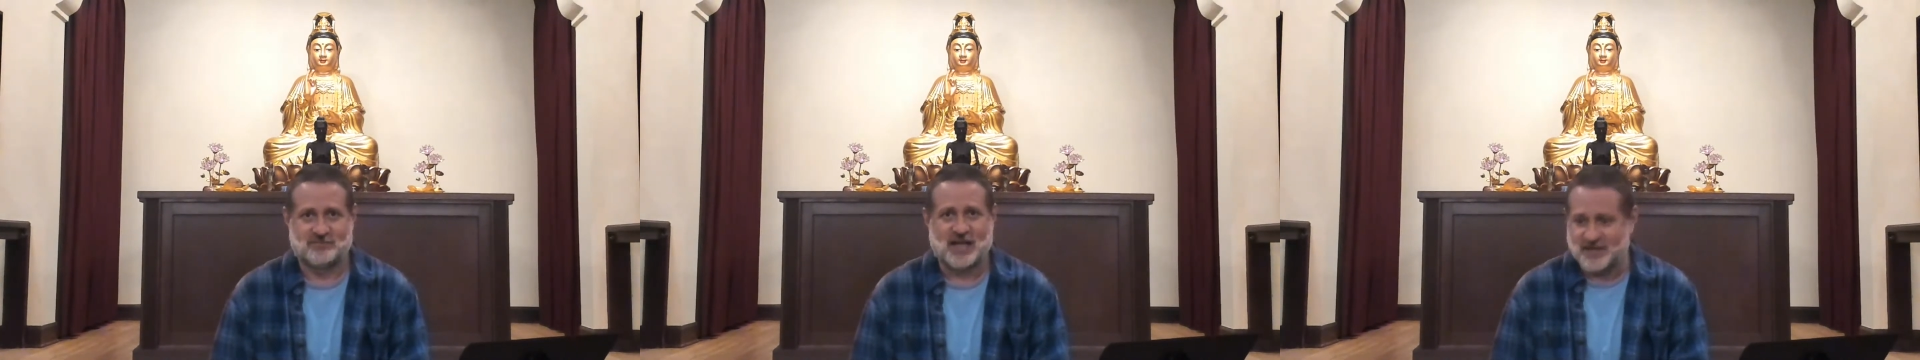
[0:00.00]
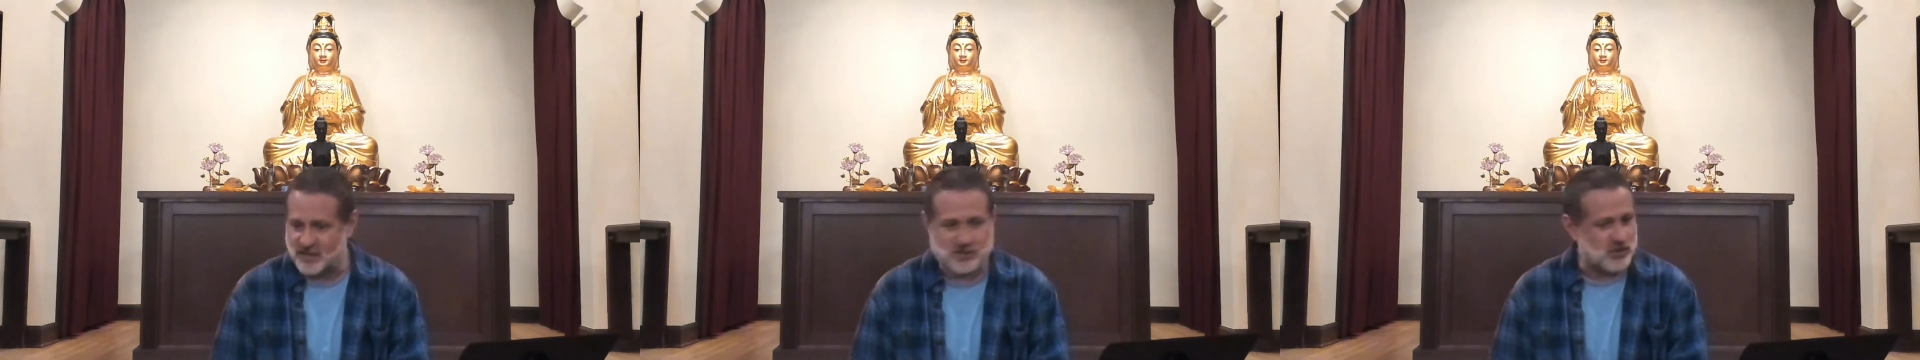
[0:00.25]

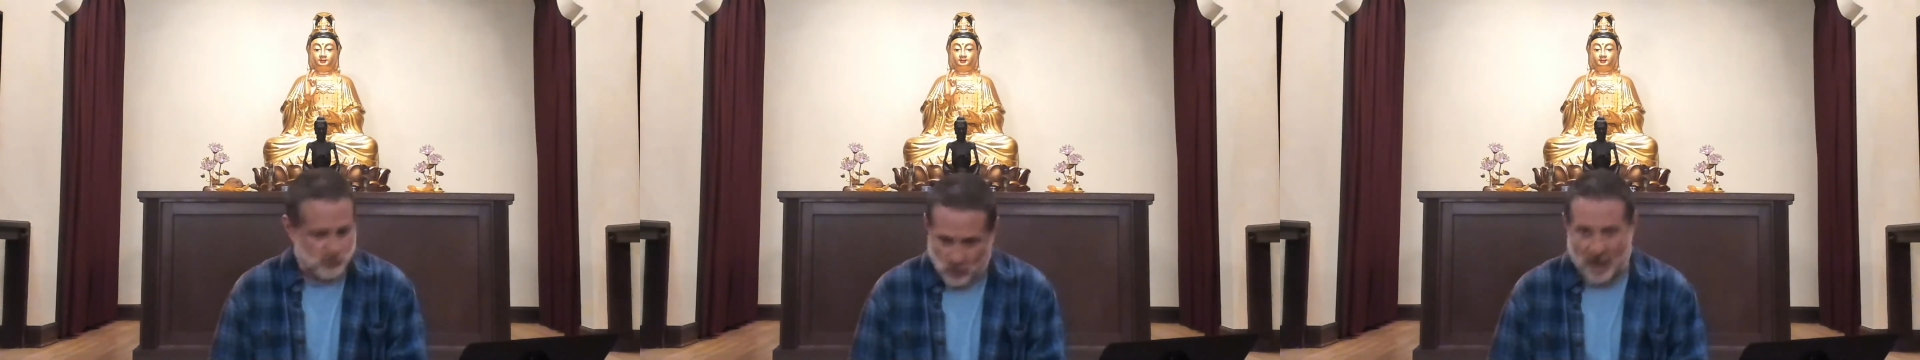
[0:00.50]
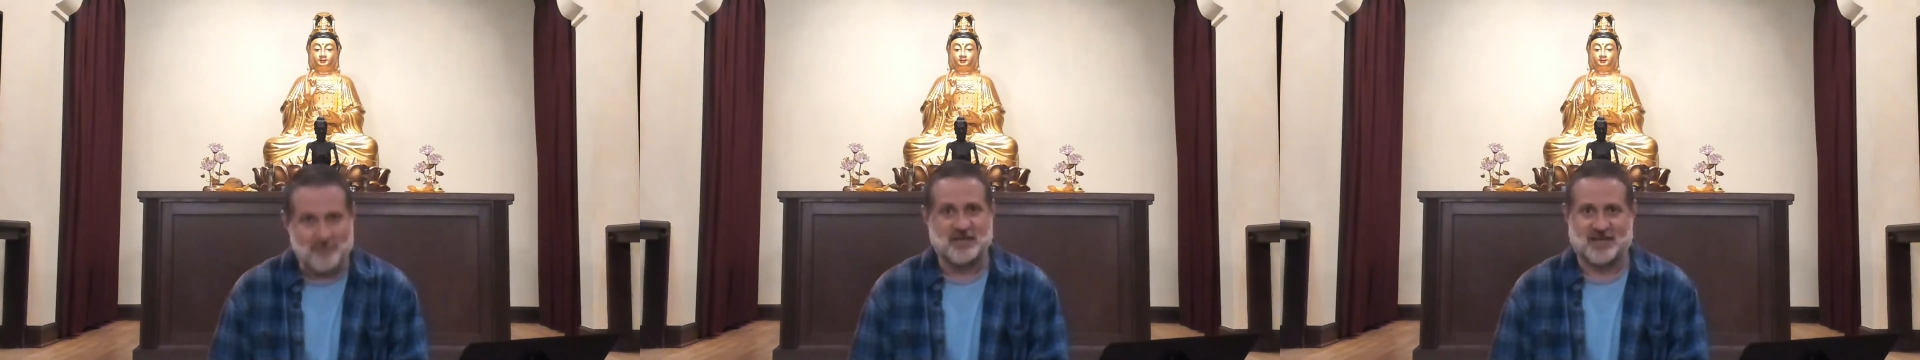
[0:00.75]
I just
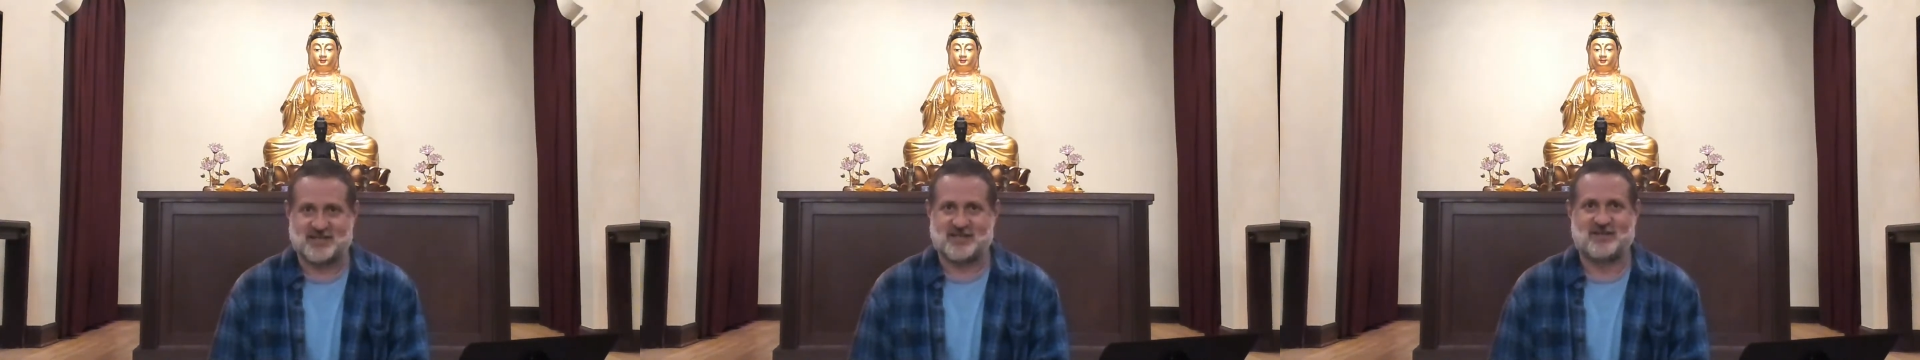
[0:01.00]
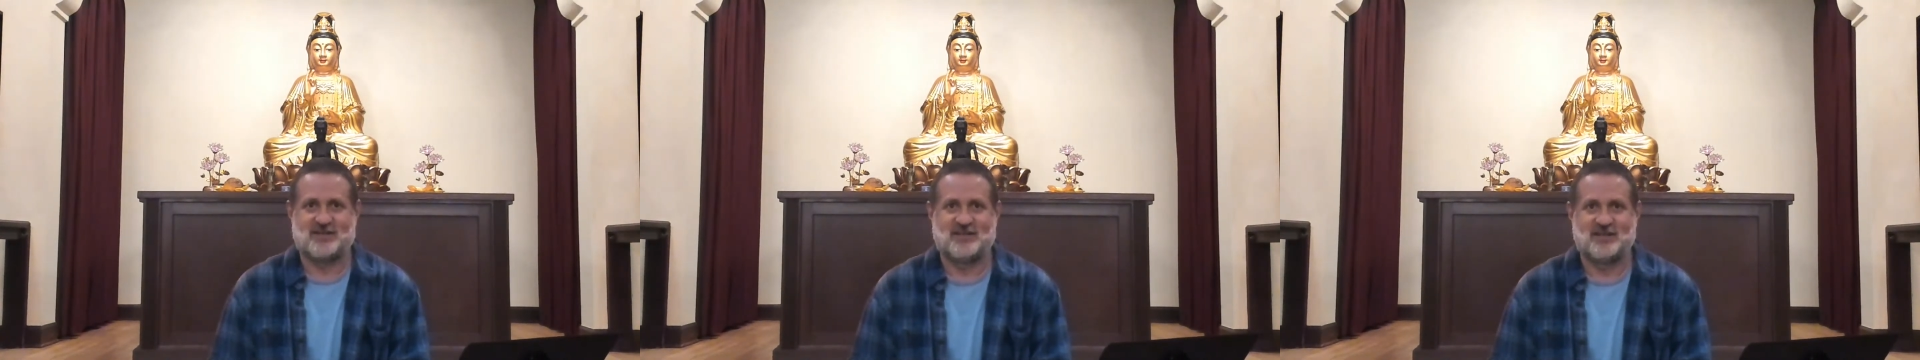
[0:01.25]
dropped it.
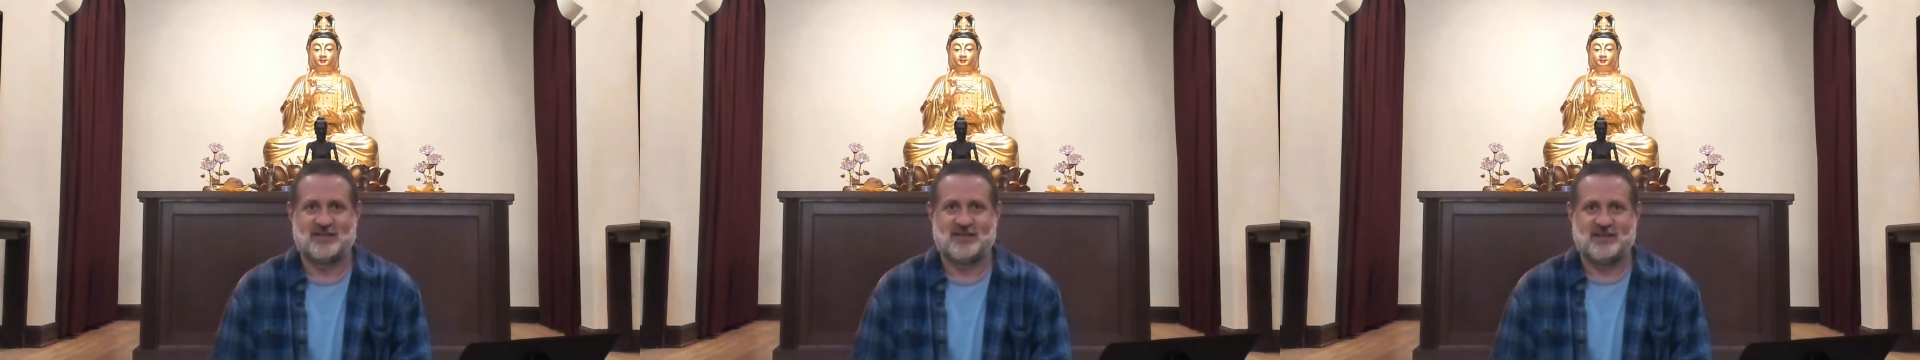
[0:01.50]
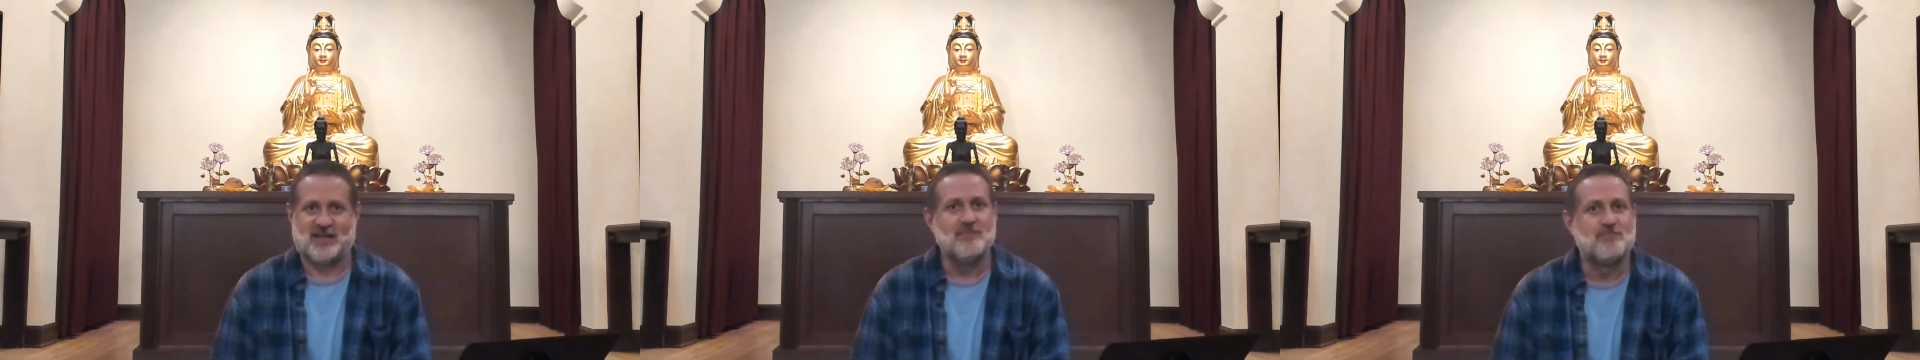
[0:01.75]

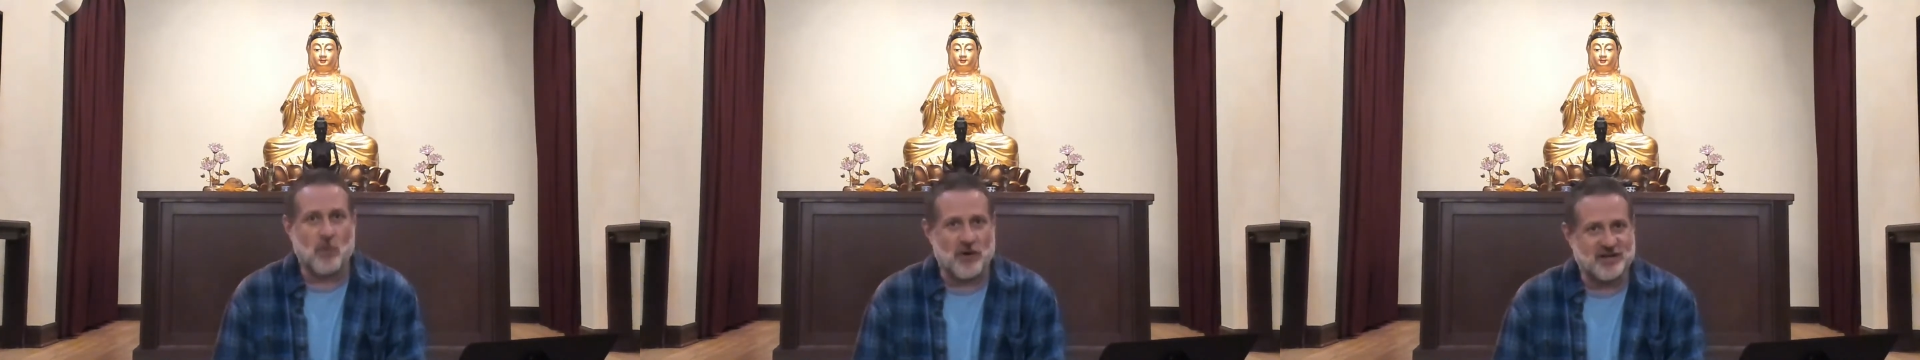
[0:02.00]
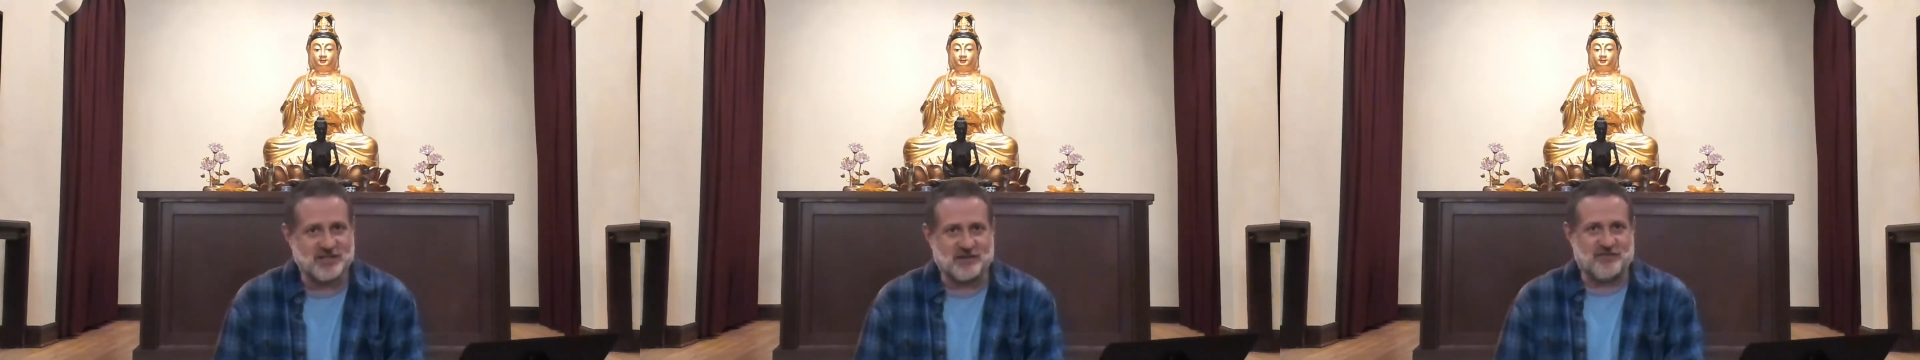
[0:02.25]
And
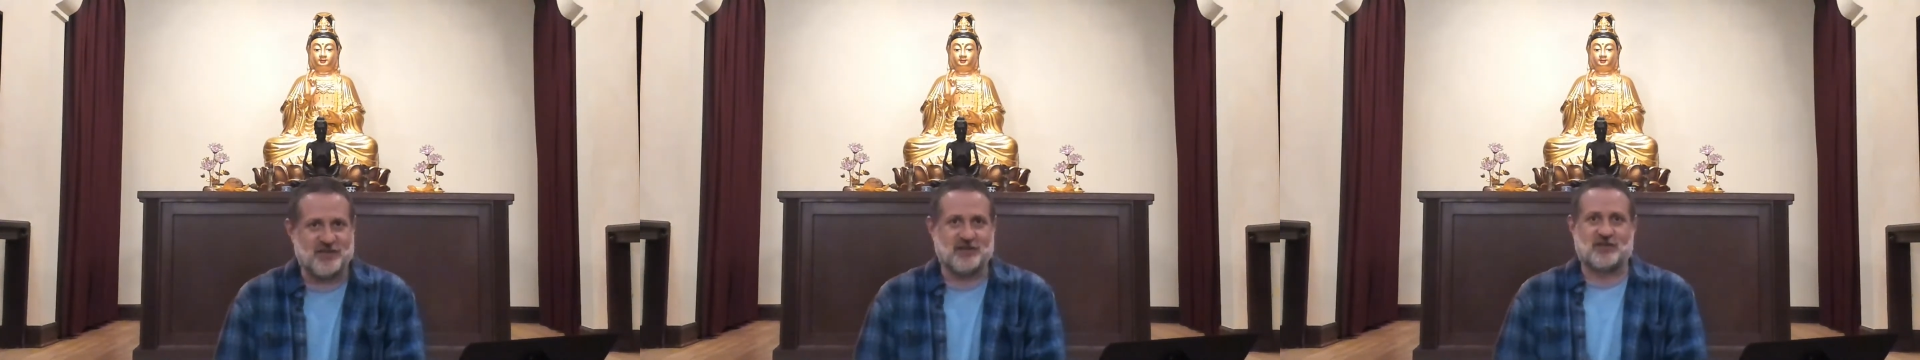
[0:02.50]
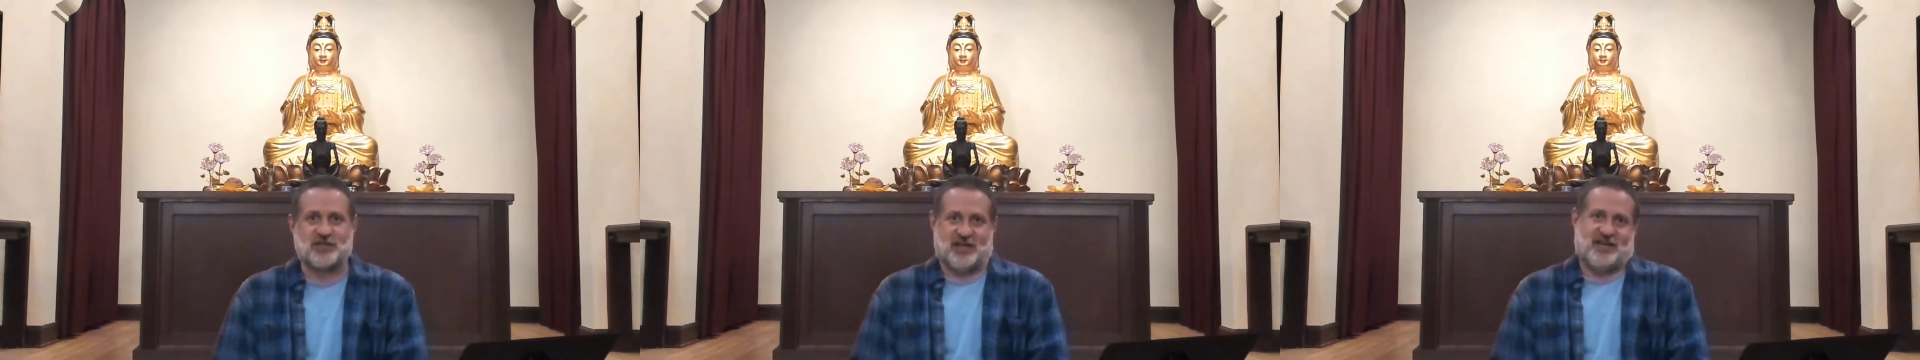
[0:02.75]
boy, does it
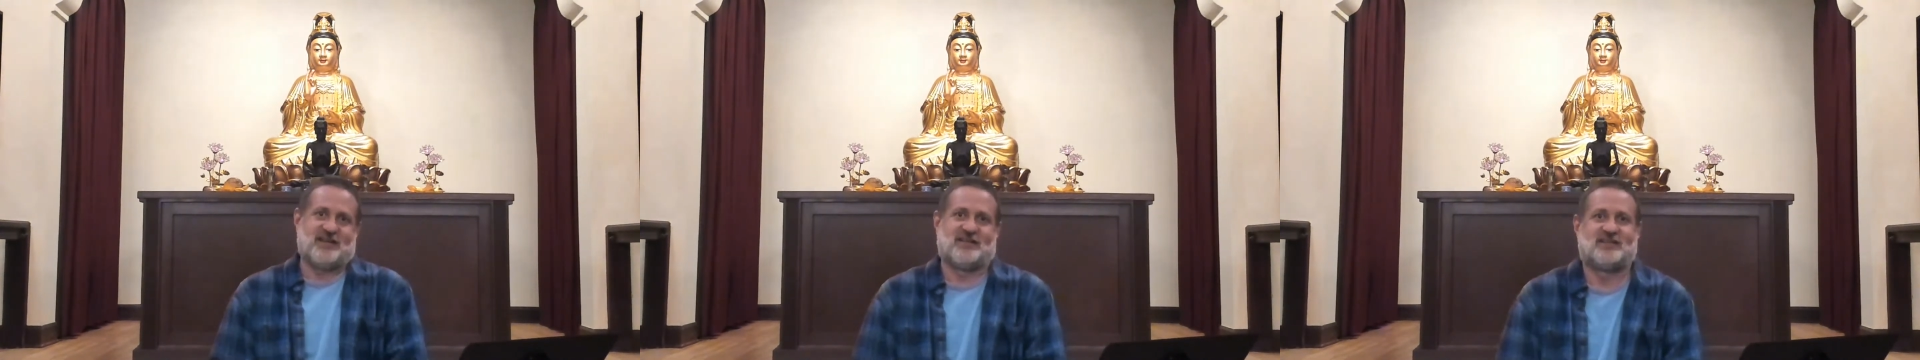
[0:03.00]
feel good.